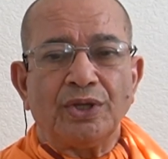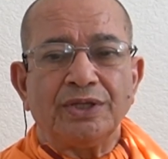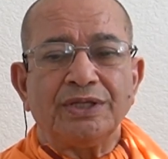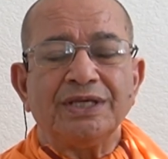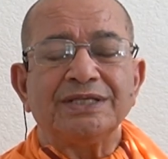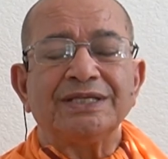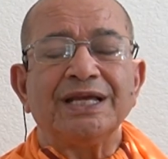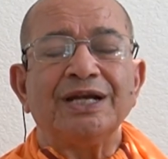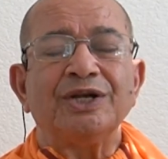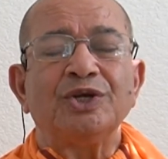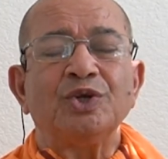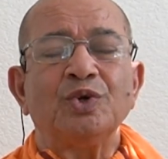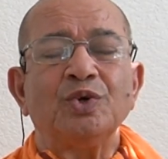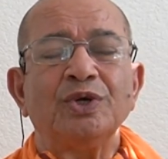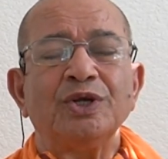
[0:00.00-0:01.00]
This
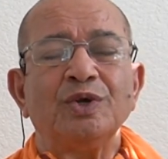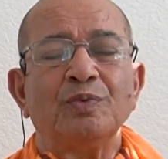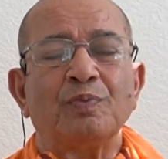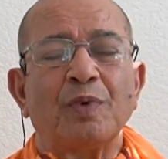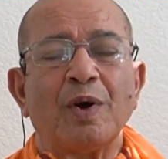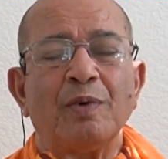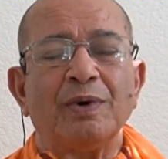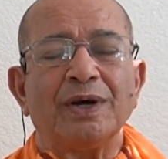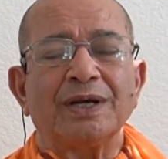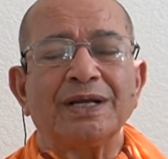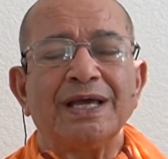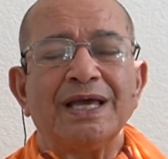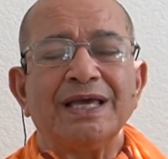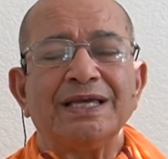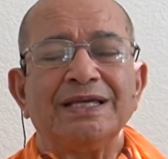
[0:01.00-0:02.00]
intuitive power
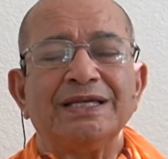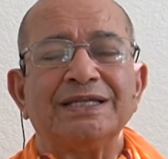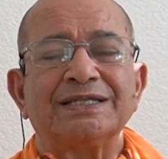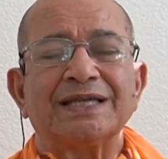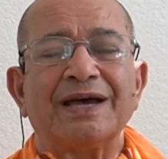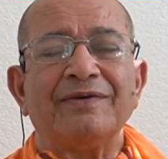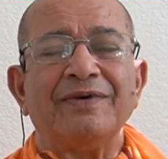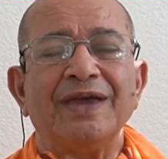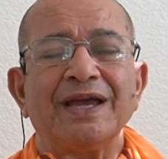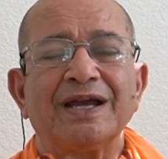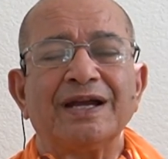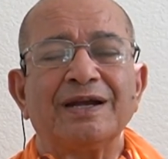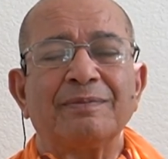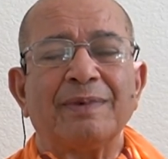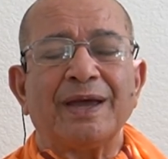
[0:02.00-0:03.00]
is
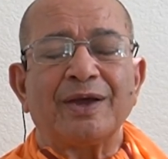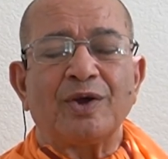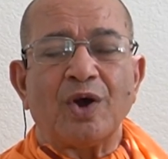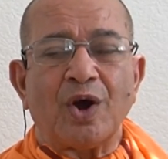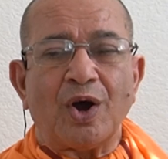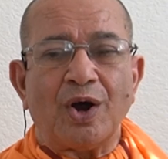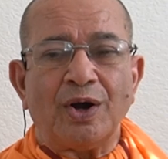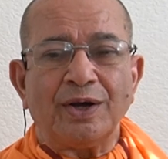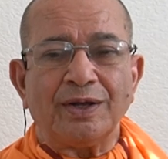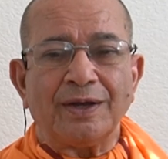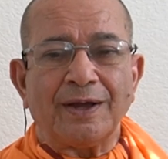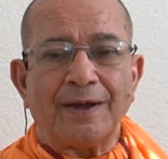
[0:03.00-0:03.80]
awakened by God,